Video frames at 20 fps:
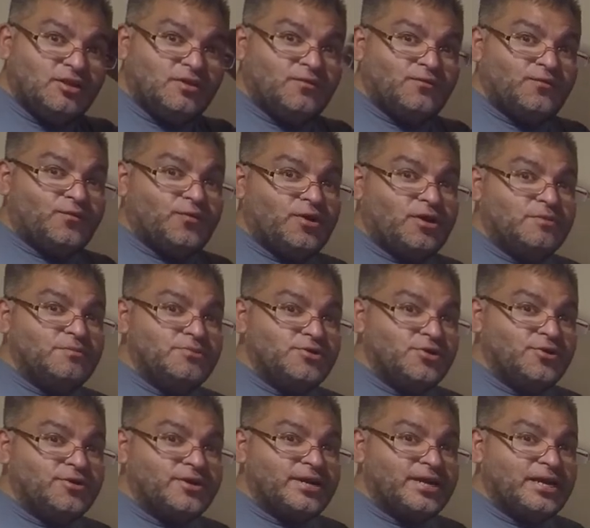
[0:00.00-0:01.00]
from
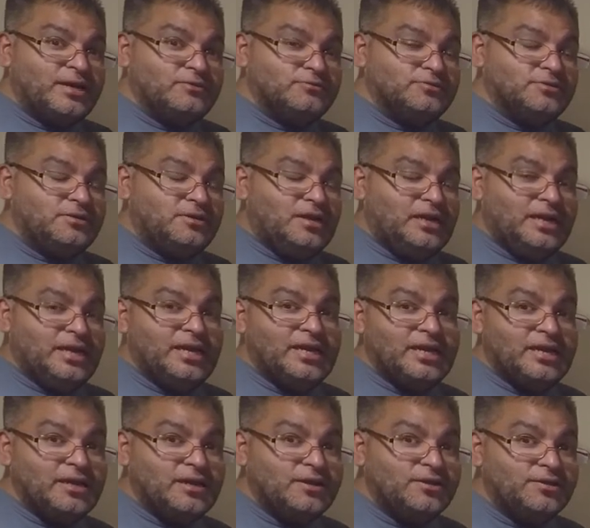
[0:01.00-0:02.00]
your account,
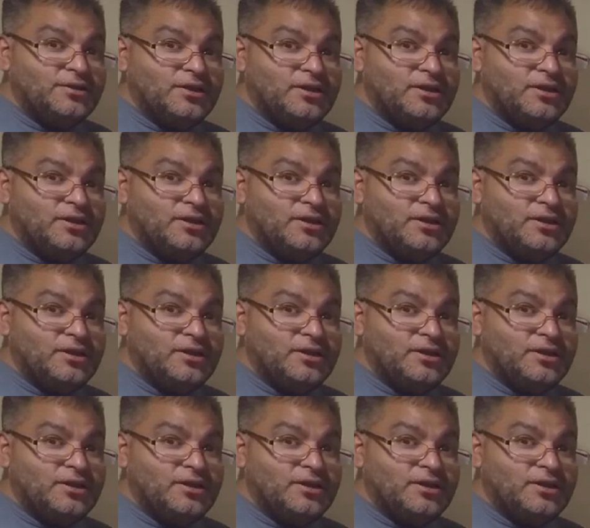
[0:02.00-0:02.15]
and